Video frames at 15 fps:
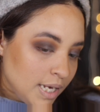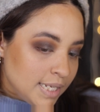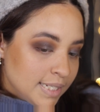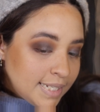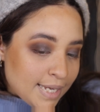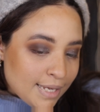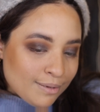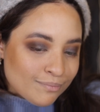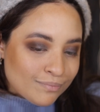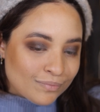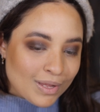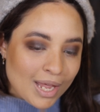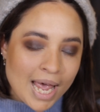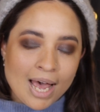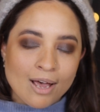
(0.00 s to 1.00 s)
See
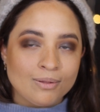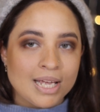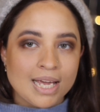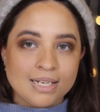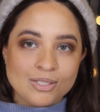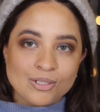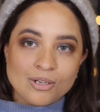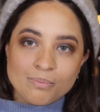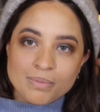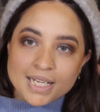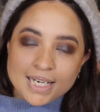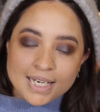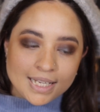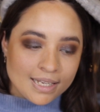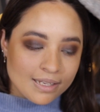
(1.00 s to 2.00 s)
how that is not
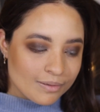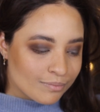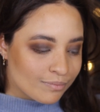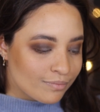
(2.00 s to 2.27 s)
blending?